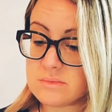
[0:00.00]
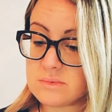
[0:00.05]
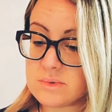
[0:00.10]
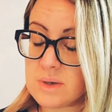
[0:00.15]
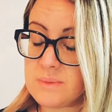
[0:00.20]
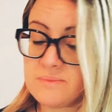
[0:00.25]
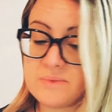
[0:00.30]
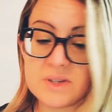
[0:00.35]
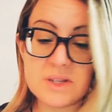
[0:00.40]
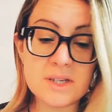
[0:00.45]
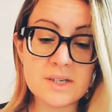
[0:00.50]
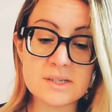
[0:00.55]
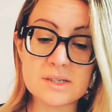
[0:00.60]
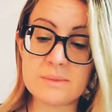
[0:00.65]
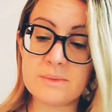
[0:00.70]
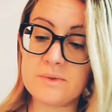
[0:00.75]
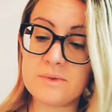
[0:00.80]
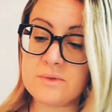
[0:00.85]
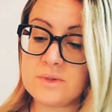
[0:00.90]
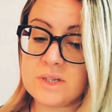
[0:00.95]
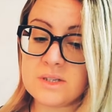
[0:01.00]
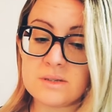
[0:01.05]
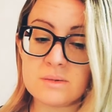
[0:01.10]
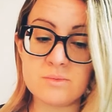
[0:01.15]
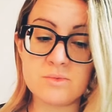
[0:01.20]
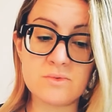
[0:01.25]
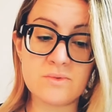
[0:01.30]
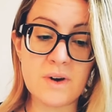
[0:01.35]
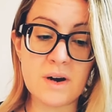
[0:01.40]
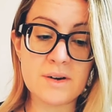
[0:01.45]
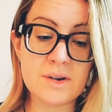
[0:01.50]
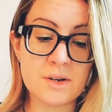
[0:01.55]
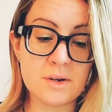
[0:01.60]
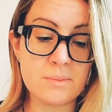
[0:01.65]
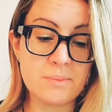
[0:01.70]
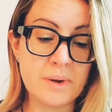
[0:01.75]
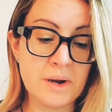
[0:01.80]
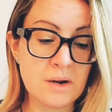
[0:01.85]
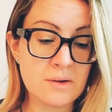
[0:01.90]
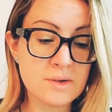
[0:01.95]
I'm feeling some of you need to move out of your
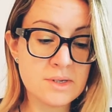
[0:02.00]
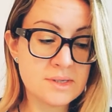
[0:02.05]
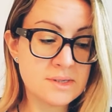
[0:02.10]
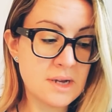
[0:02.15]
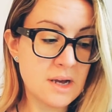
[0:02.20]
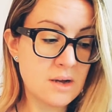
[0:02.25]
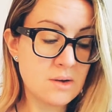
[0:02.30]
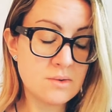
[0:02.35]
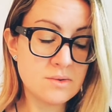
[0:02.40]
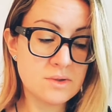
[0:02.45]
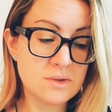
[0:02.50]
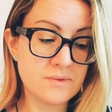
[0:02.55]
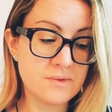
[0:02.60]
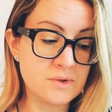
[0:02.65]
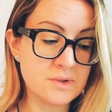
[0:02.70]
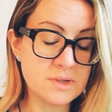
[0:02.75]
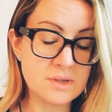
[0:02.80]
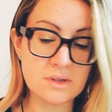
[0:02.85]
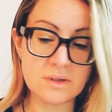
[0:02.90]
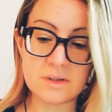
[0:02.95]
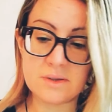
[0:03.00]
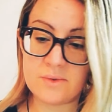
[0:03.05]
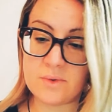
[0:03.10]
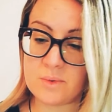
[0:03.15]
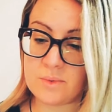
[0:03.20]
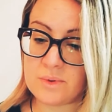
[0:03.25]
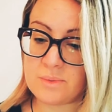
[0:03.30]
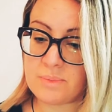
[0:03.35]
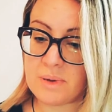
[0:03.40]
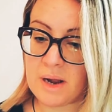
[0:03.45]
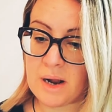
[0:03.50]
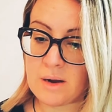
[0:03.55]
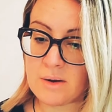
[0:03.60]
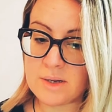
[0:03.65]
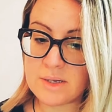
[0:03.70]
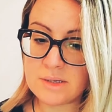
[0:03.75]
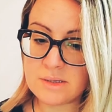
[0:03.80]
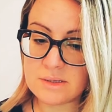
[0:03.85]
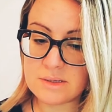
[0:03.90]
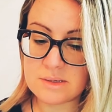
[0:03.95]
parents' house if you're still living with
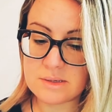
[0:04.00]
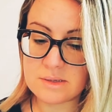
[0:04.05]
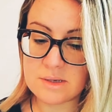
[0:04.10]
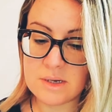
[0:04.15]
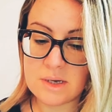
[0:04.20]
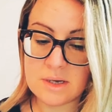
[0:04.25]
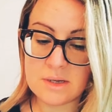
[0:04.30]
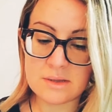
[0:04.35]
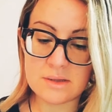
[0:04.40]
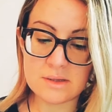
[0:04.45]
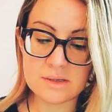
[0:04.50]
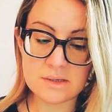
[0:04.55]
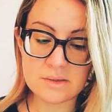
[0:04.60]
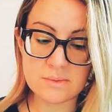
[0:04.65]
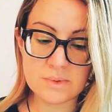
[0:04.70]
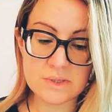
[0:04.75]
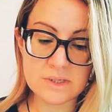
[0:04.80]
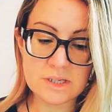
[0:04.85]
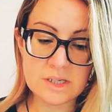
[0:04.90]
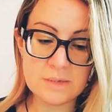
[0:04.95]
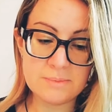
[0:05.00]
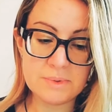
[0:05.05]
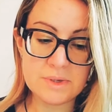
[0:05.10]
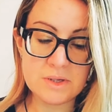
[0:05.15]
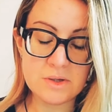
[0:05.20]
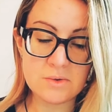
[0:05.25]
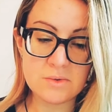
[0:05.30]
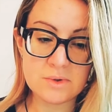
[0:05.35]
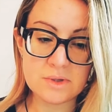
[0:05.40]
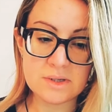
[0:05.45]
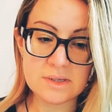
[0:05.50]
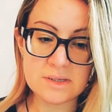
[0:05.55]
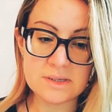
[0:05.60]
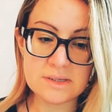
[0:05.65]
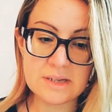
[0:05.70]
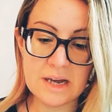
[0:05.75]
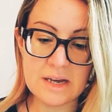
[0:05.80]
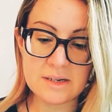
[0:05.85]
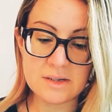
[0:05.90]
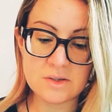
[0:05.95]
parents. This is what's keeping you in
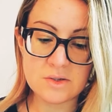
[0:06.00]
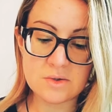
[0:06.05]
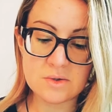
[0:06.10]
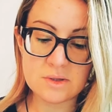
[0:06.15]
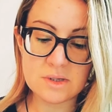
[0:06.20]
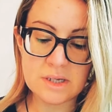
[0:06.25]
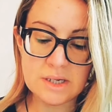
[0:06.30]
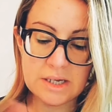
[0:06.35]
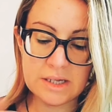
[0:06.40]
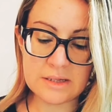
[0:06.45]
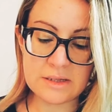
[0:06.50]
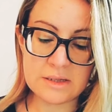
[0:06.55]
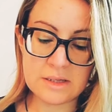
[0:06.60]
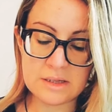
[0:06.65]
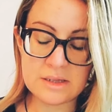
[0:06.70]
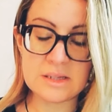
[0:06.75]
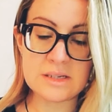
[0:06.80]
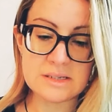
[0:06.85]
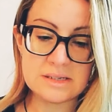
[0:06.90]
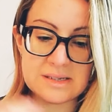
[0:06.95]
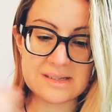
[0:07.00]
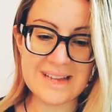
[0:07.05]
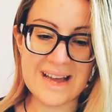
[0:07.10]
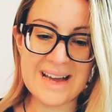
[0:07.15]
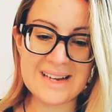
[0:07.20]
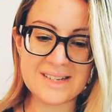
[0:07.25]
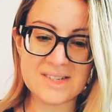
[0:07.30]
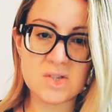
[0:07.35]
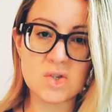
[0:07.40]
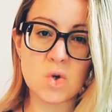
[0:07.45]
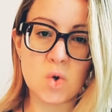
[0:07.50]
the status